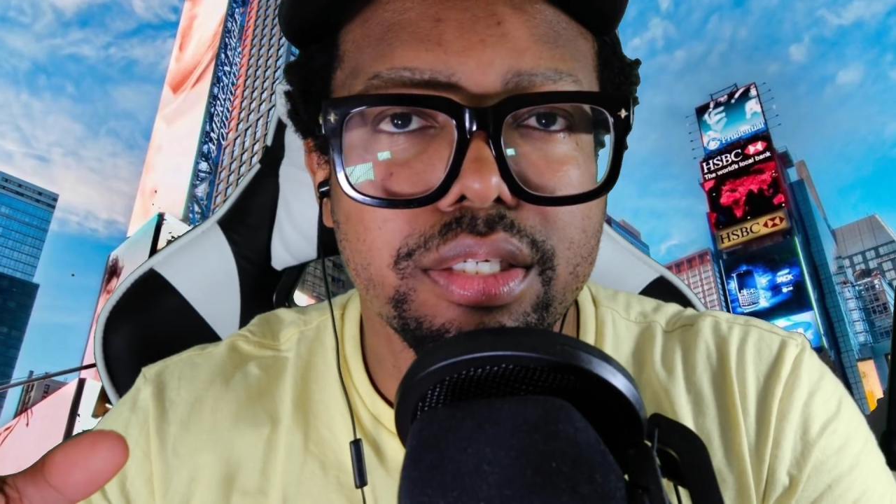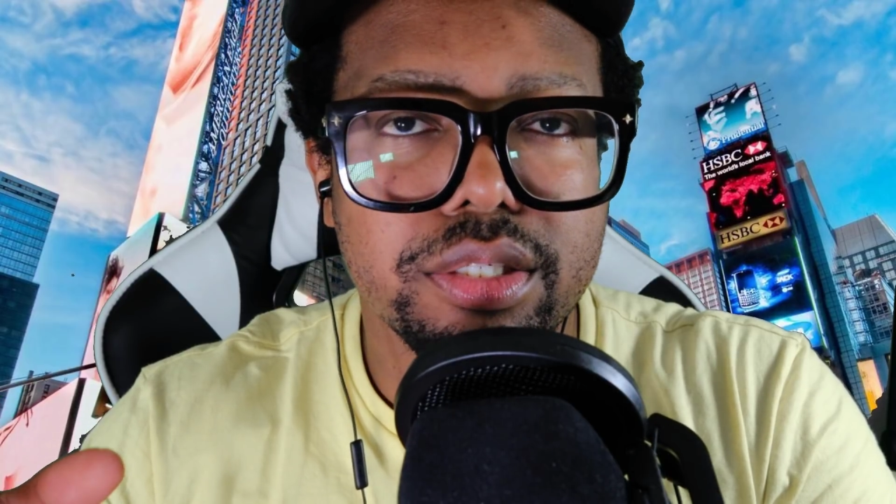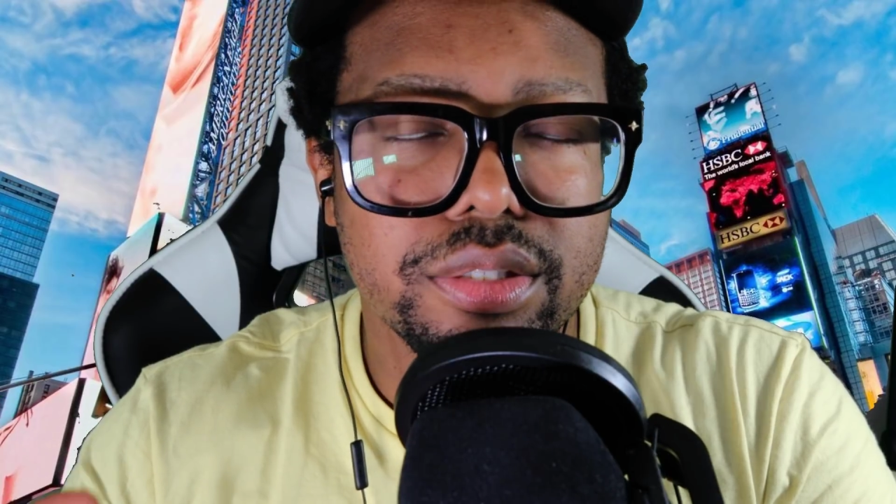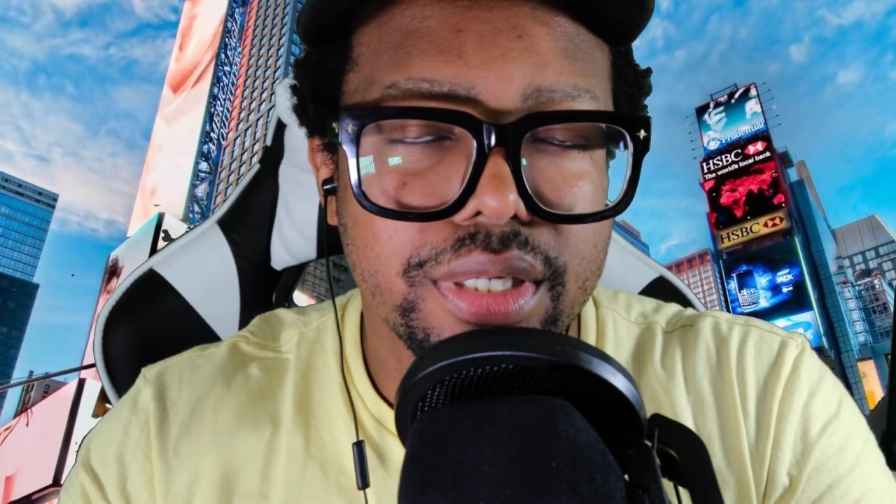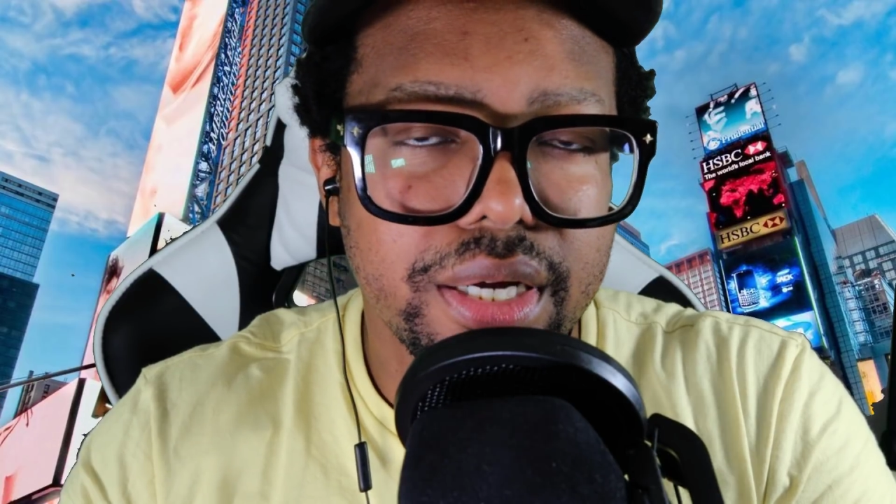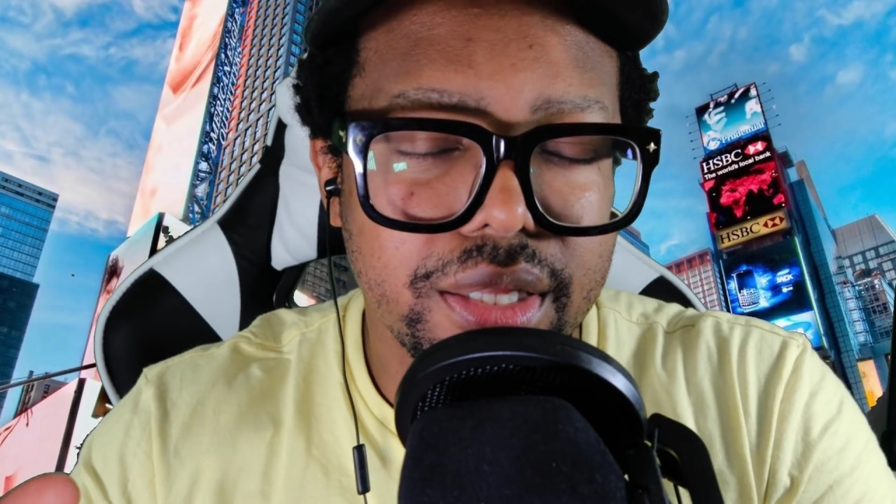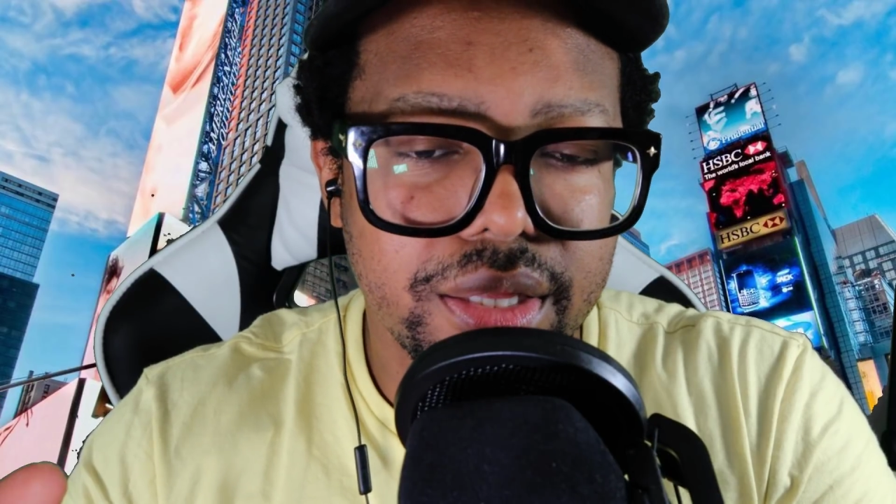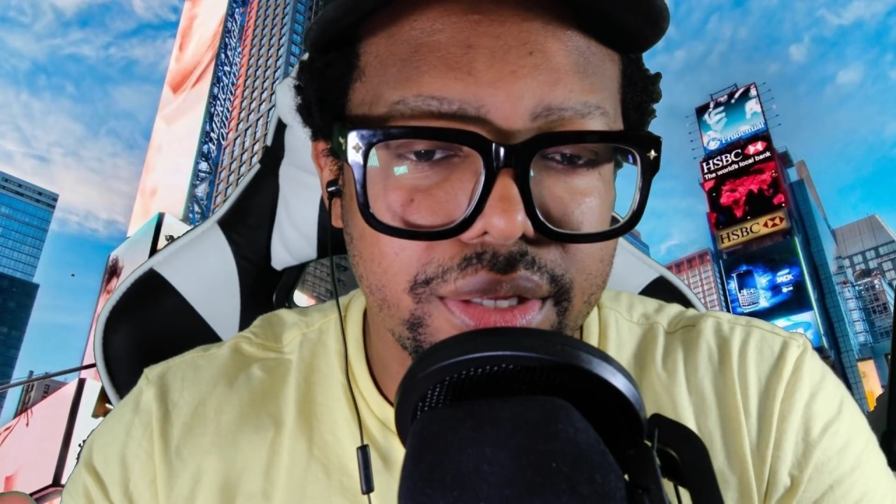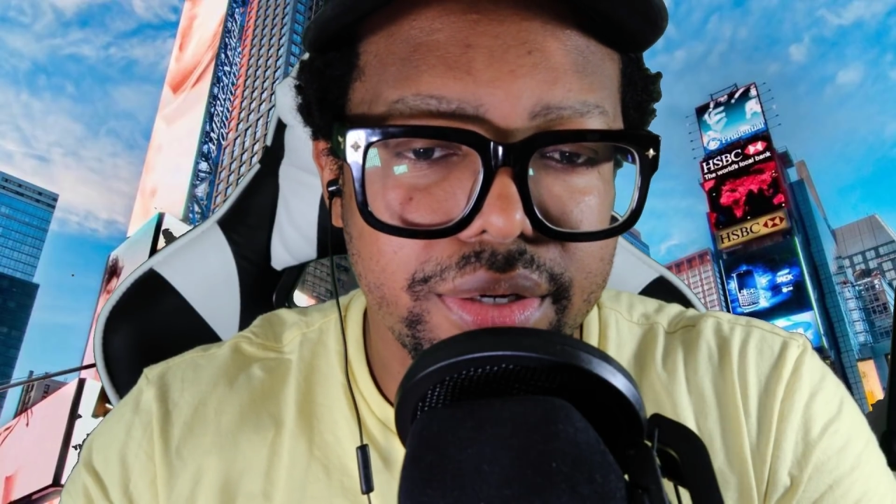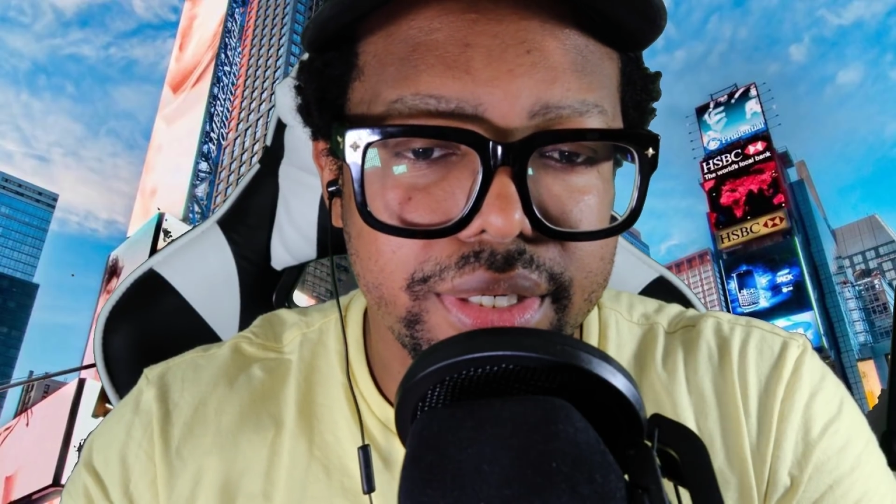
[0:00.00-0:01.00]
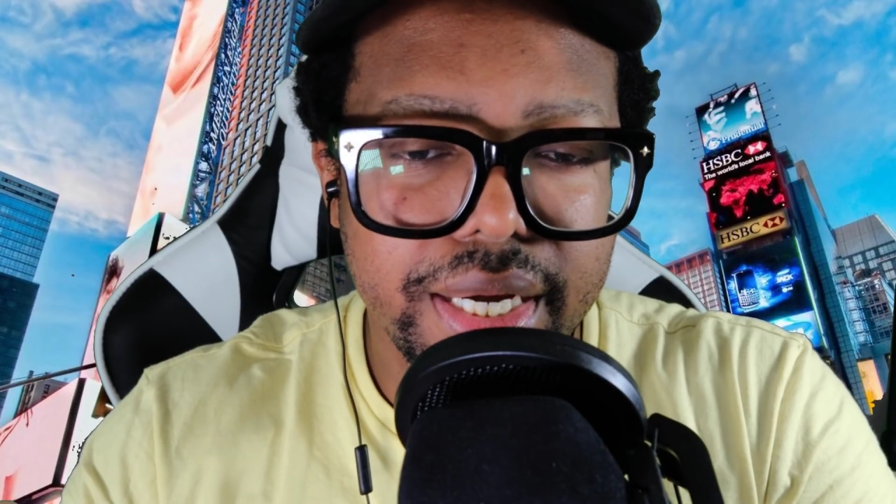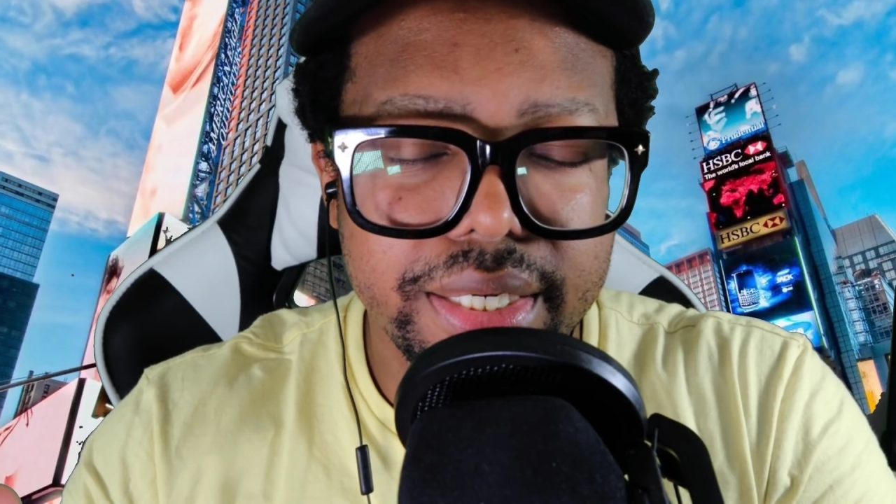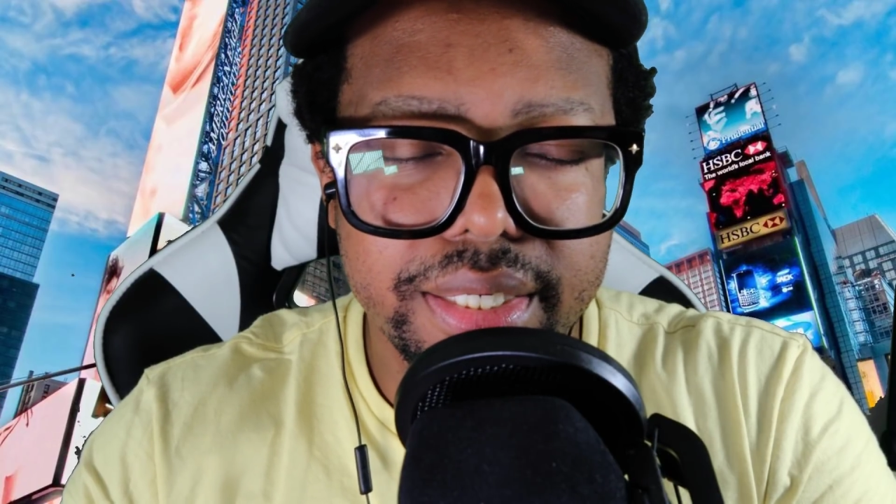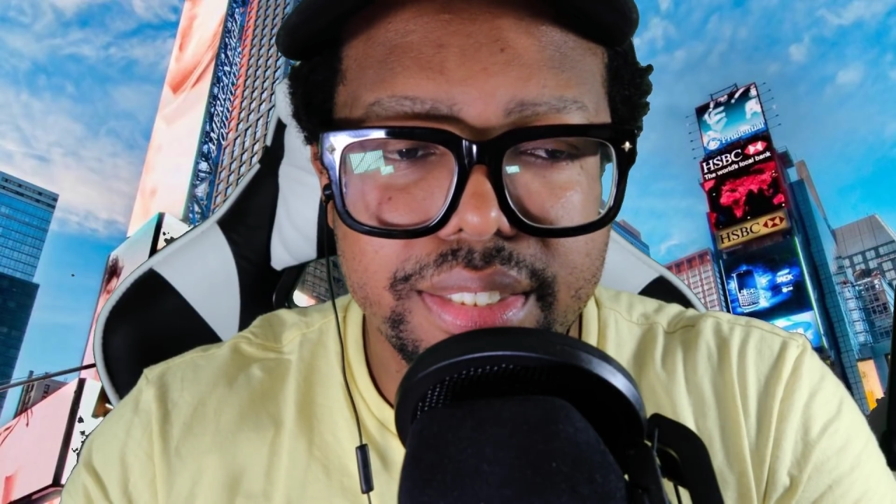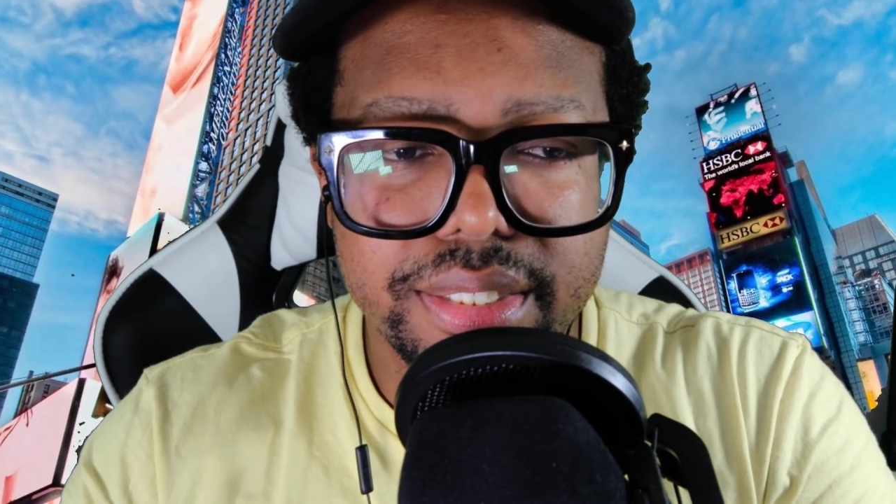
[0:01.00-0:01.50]
July the 3rd, I
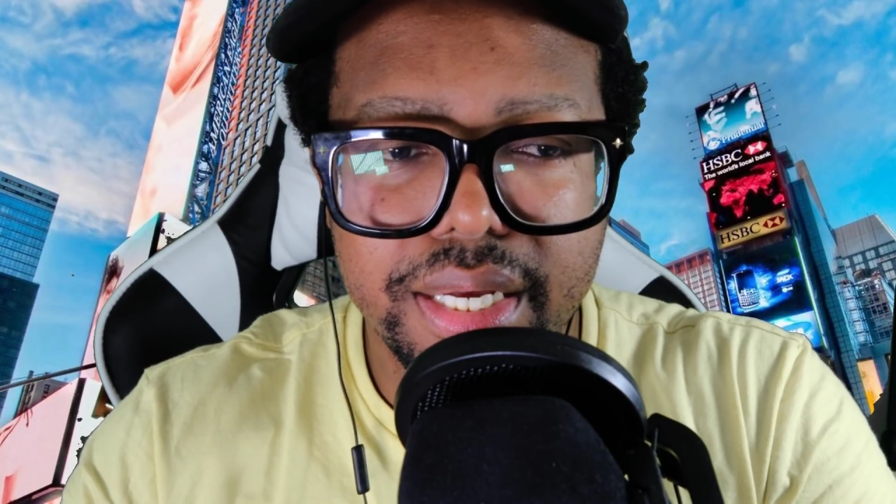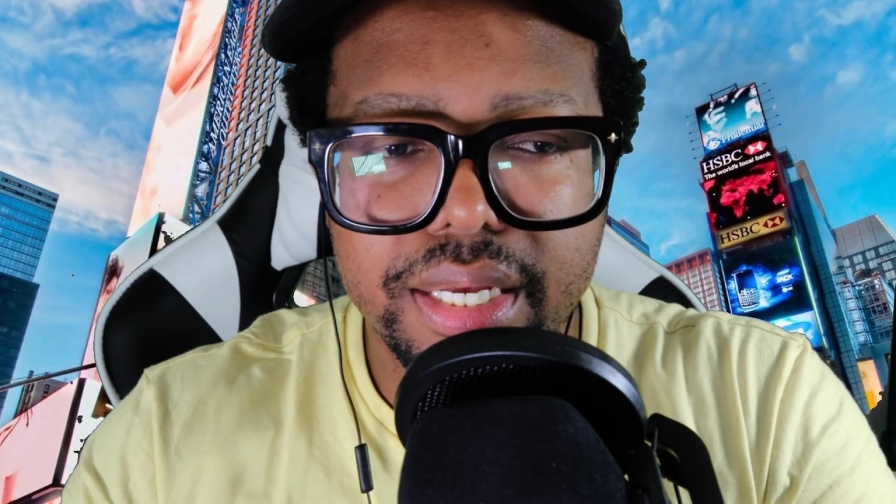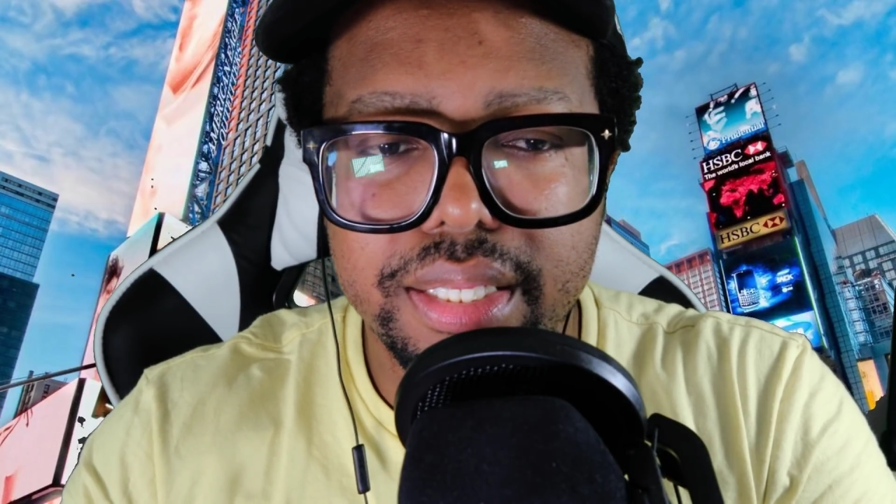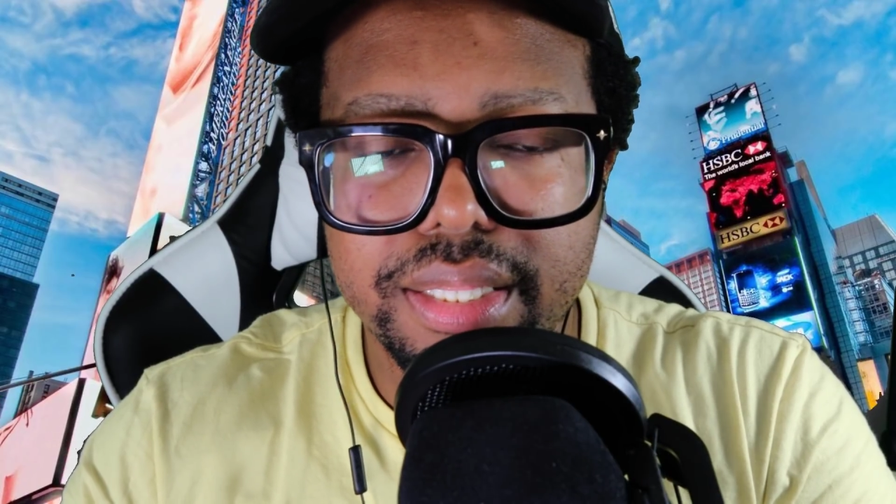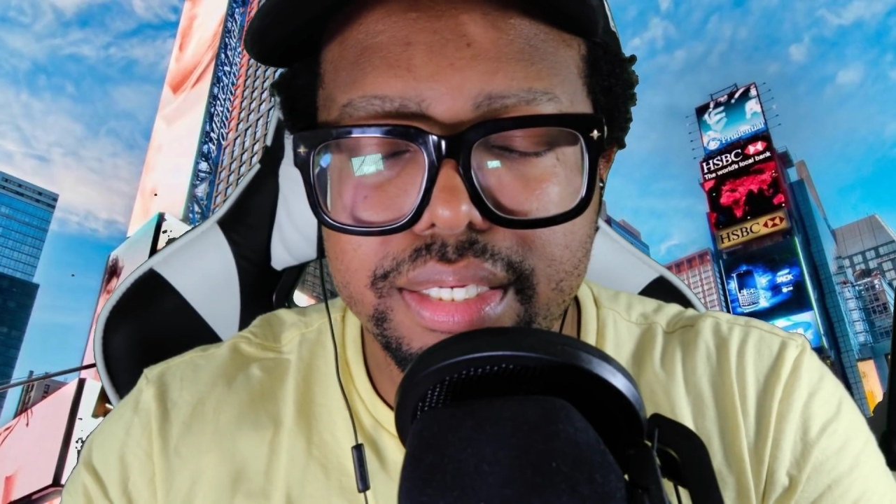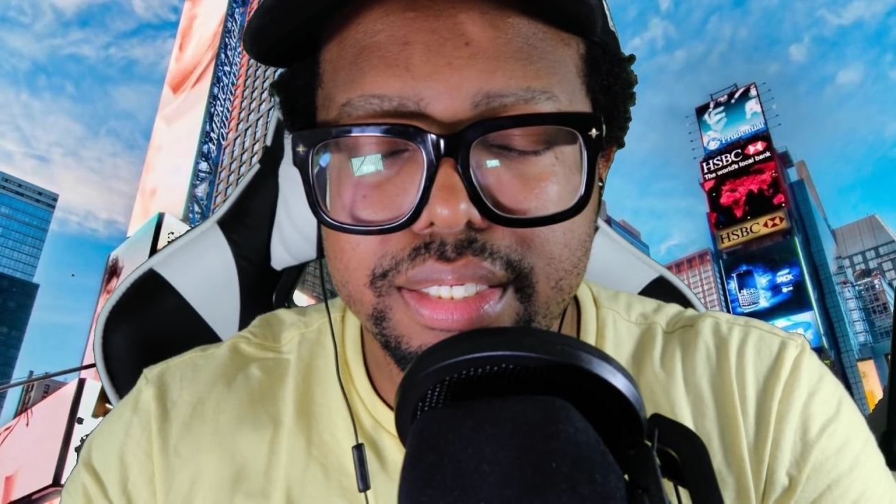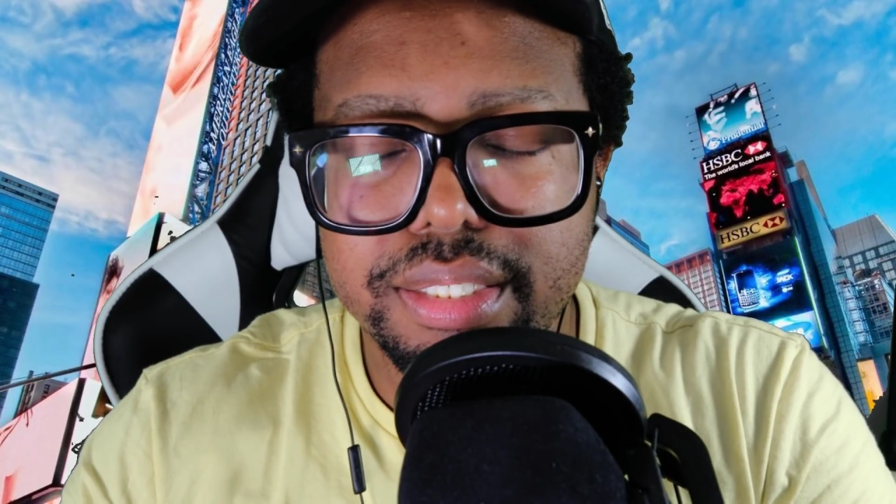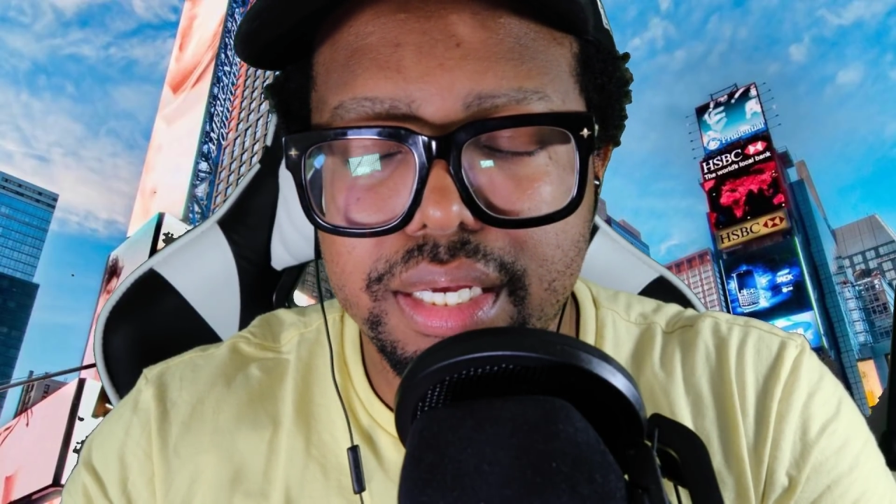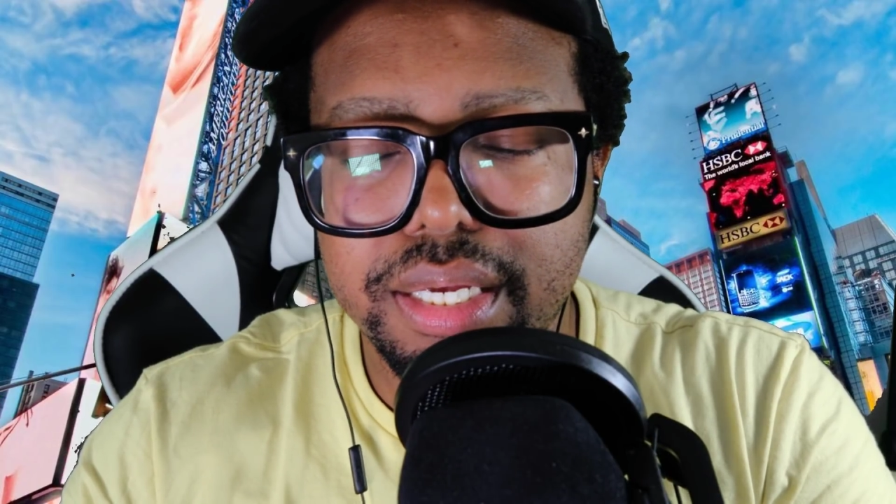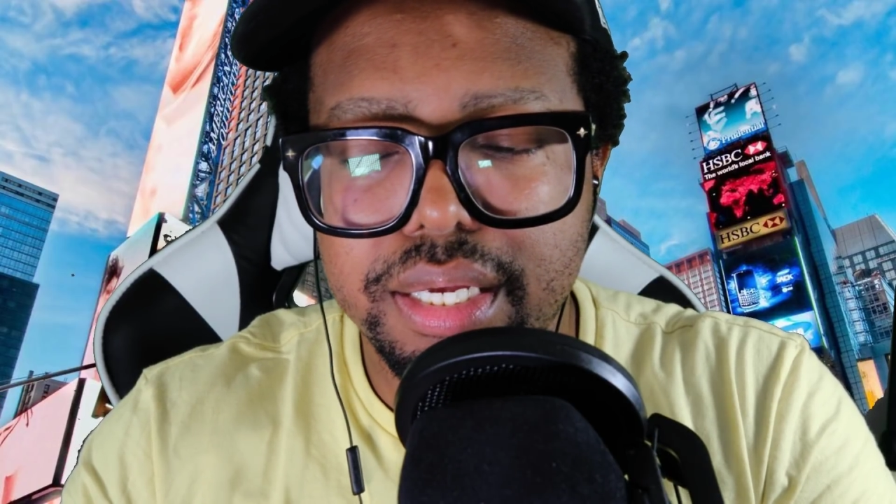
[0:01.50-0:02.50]
did say this